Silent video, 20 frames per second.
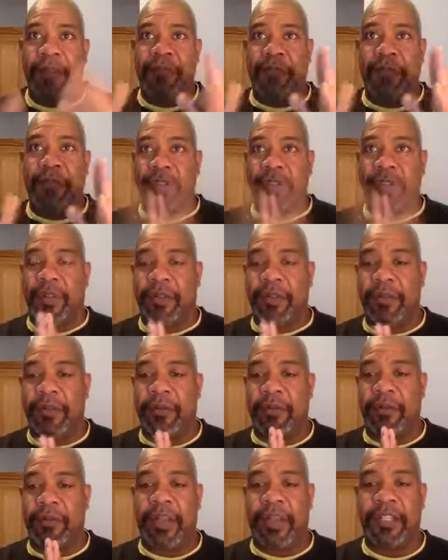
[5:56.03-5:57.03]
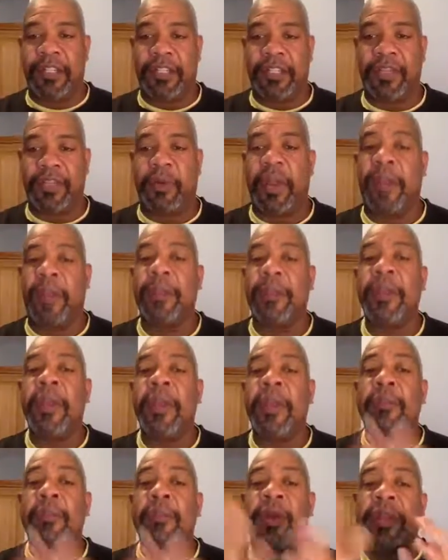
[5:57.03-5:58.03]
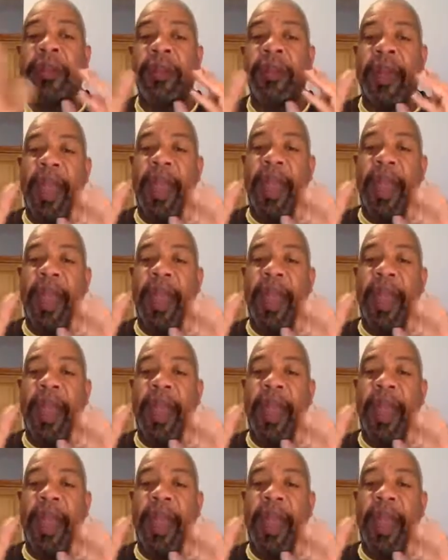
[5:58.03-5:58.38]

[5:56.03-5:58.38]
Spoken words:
folks on Instagram, but